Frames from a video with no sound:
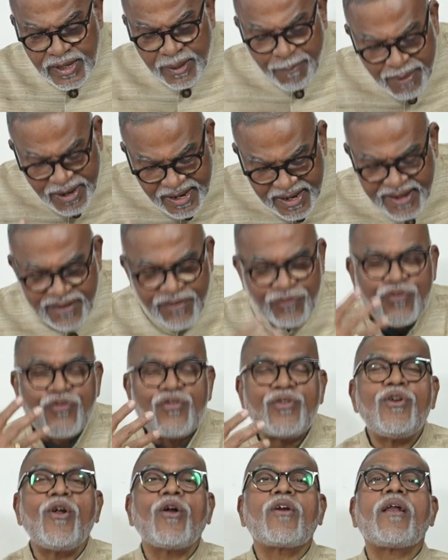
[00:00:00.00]

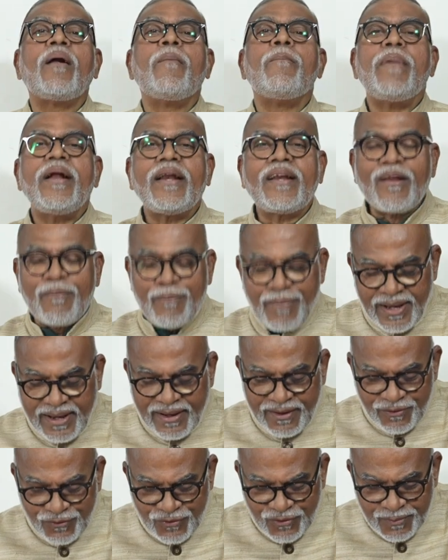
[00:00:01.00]
Dr. Ambedkar
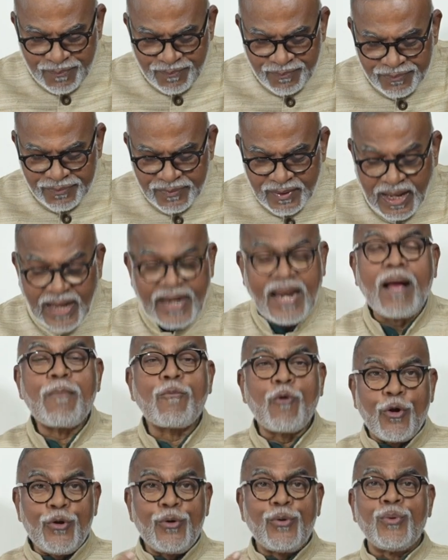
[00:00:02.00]
begins, and
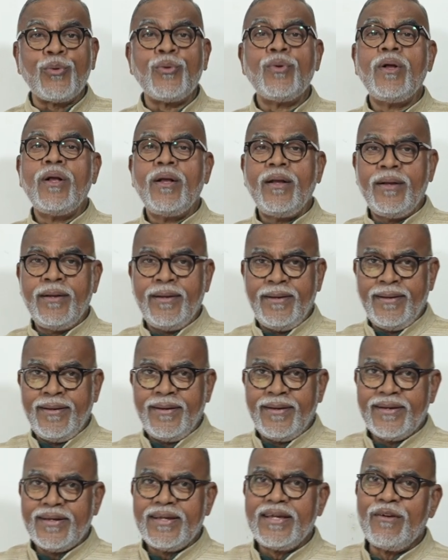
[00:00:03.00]
I'm going to
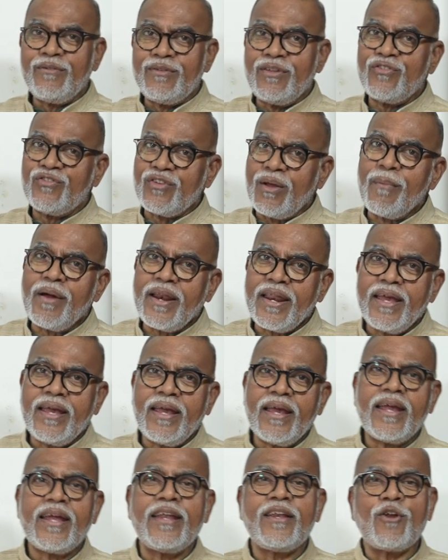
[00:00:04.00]
give this
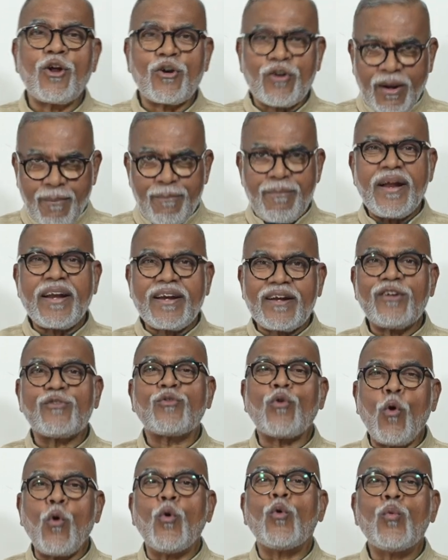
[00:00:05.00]
summary in Dr.
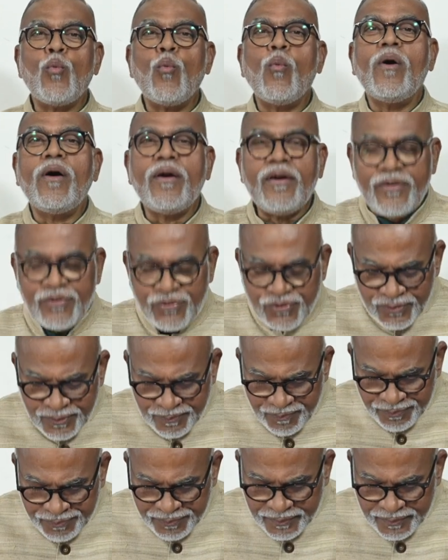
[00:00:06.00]
Ambedkar's own words,